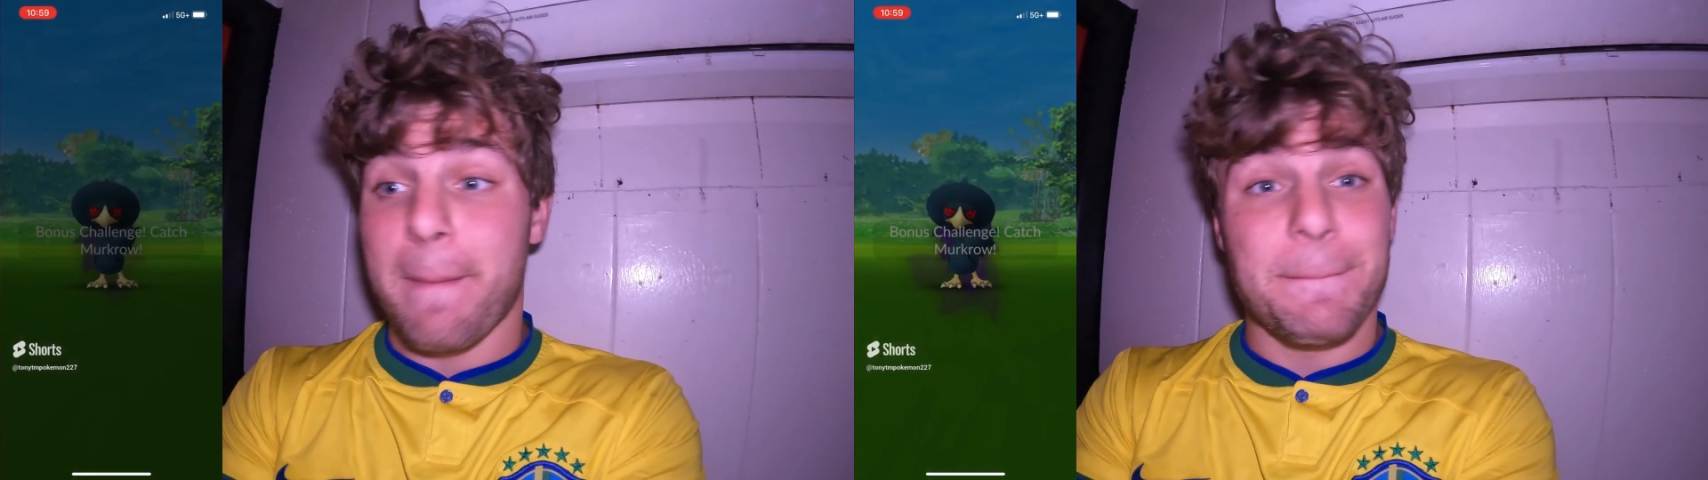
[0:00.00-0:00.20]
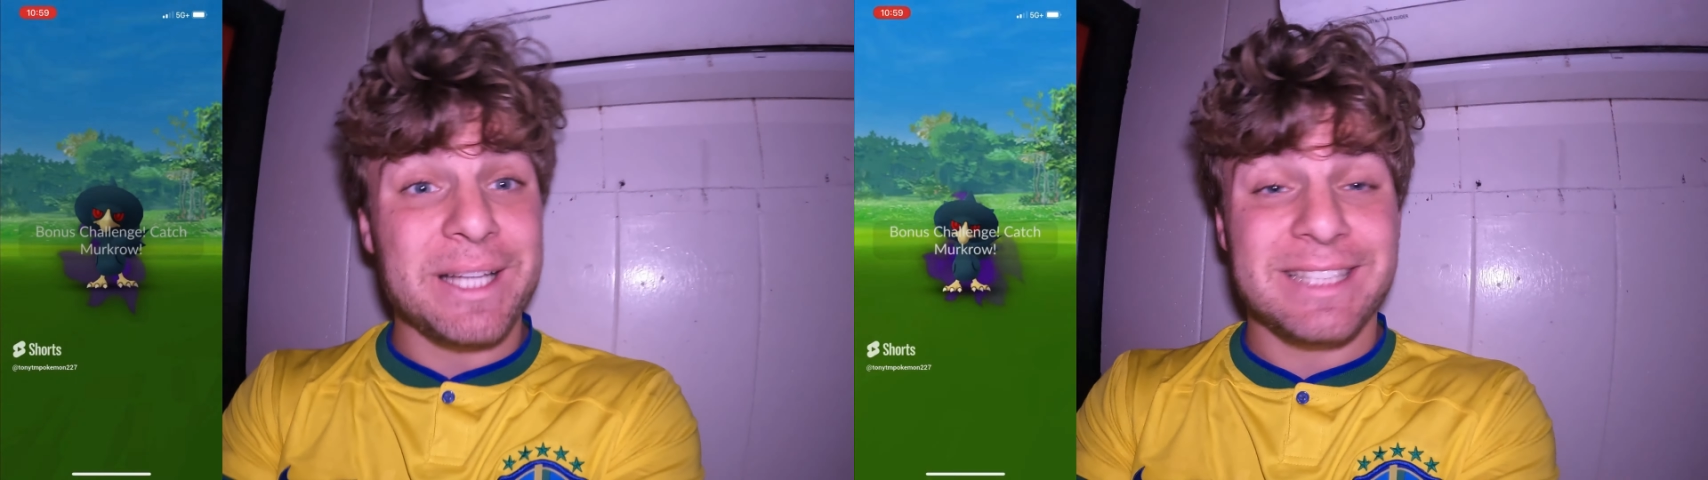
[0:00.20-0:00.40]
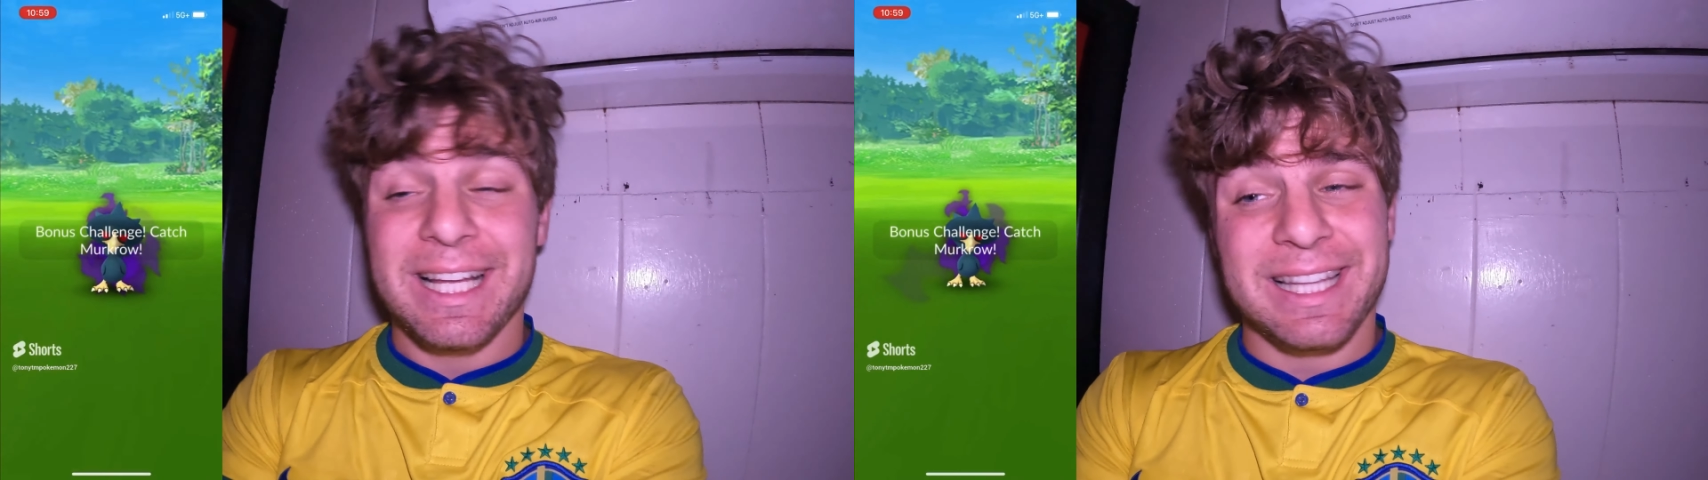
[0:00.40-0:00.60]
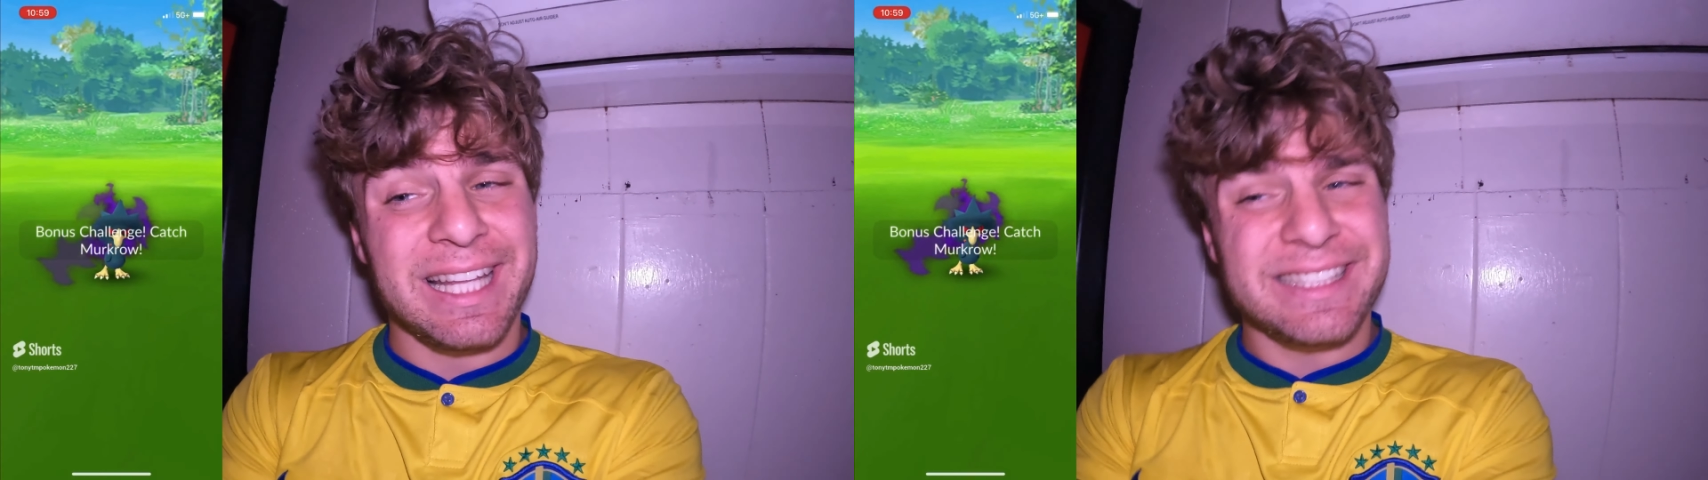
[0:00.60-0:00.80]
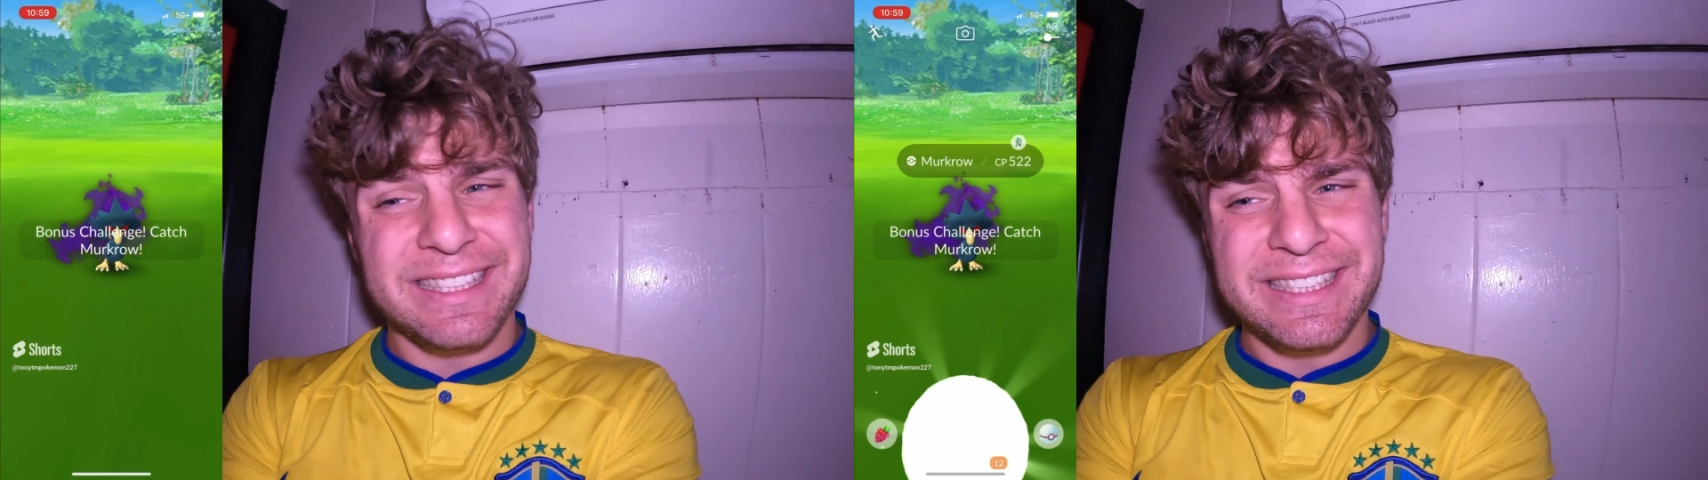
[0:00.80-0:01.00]
But
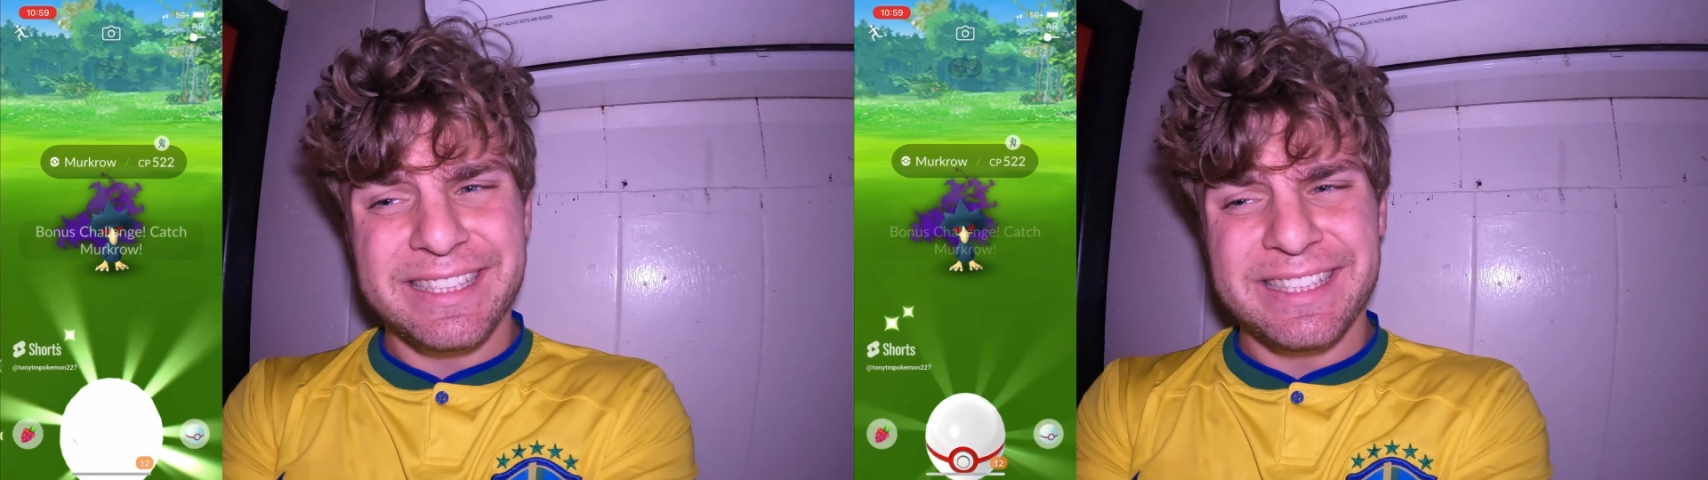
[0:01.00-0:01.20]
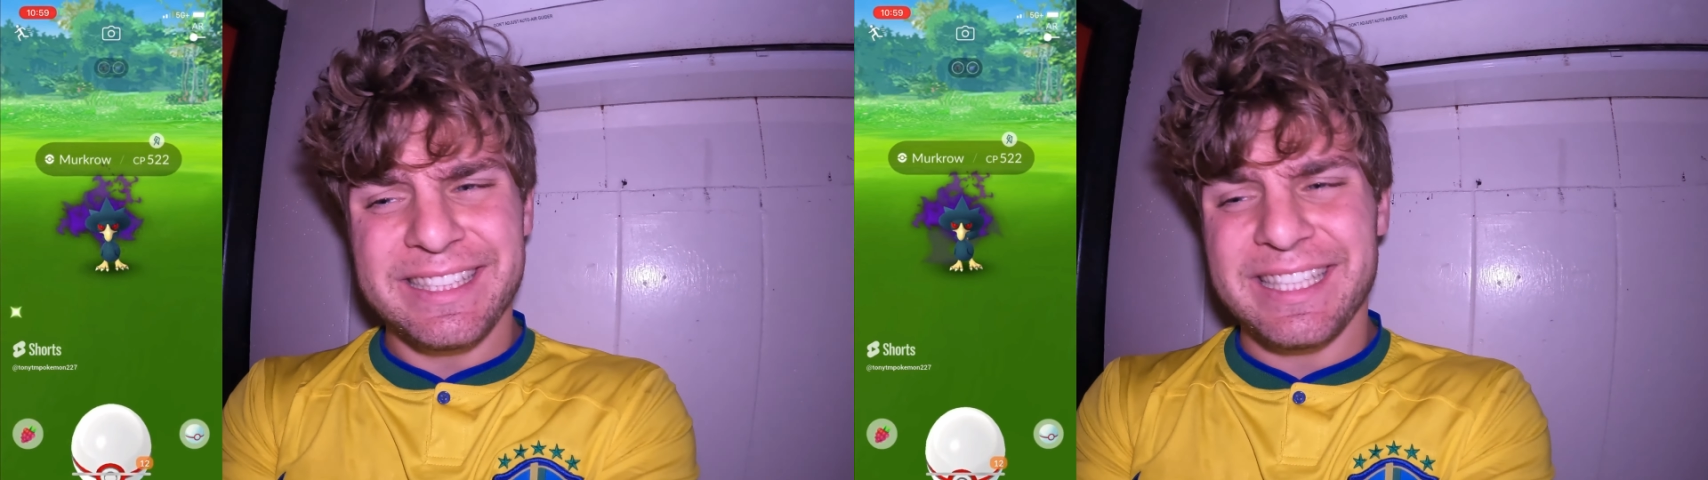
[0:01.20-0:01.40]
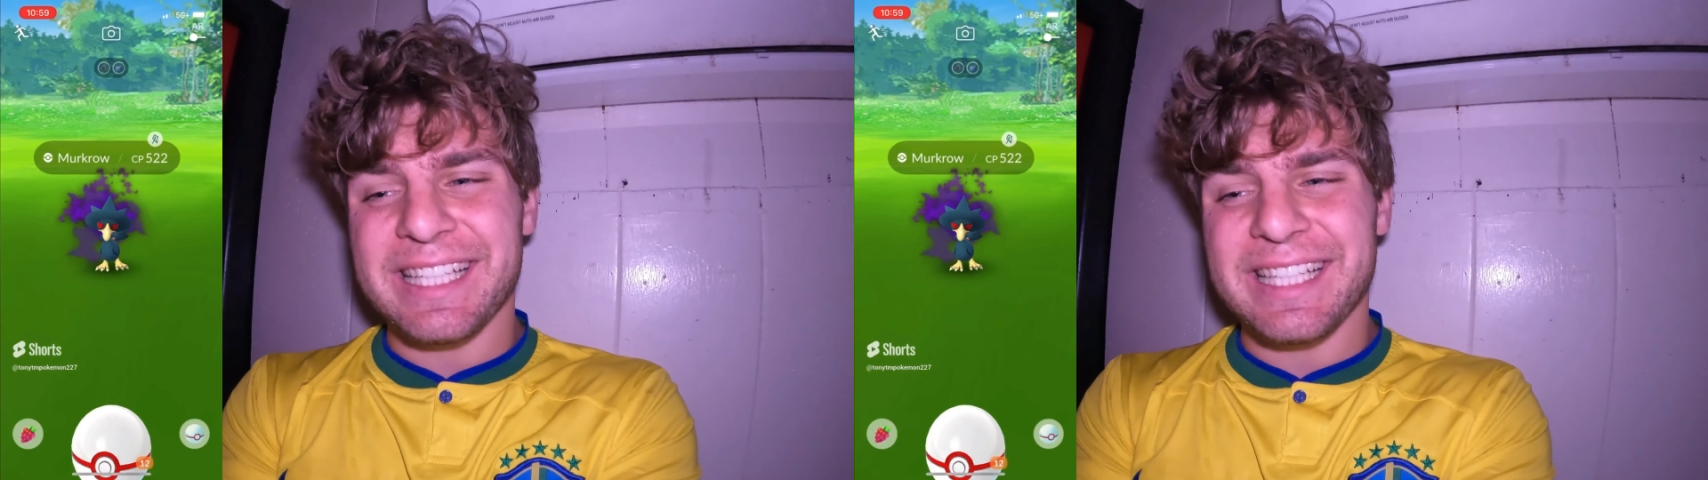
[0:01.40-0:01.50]
let's see,